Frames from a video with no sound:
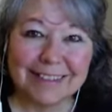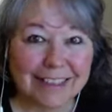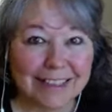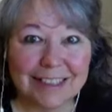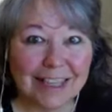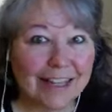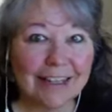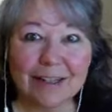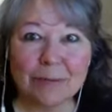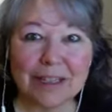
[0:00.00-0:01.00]
like set
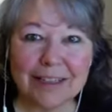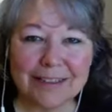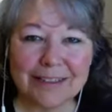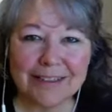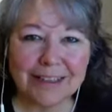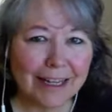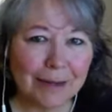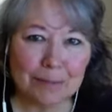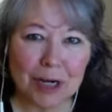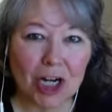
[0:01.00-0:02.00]
it ablaze,
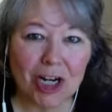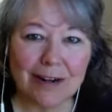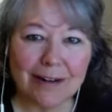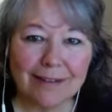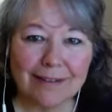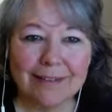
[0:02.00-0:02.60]
let it burn.